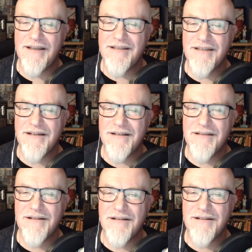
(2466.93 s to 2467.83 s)
start
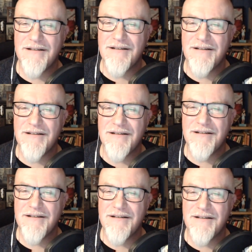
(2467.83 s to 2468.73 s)
screen share,